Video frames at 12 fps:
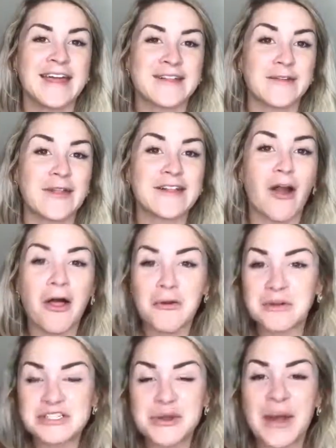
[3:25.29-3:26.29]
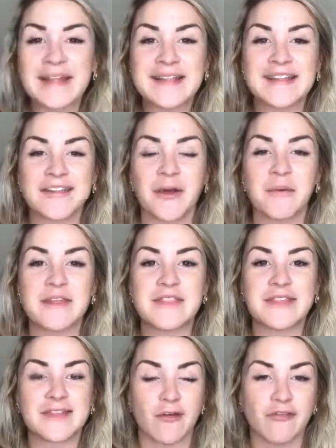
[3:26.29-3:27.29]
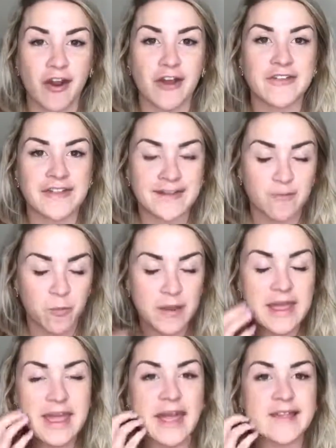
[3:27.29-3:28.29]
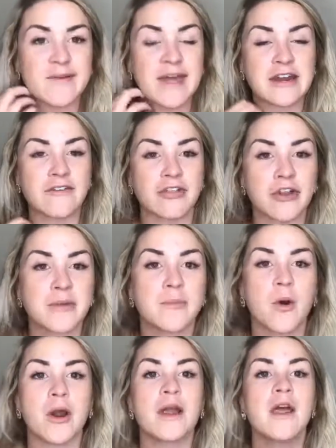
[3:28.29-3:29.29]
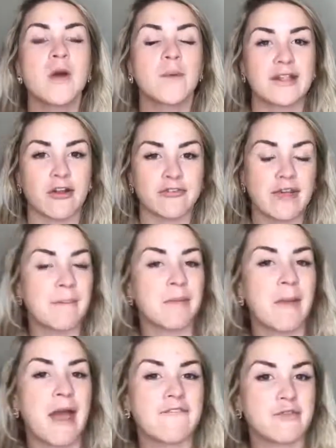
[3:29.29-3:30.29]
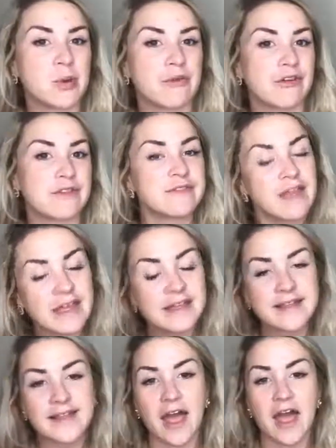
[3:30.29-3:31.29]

So that's all I want you guys to start with so far this week. As we kind of learn more, we start to implement a few different things.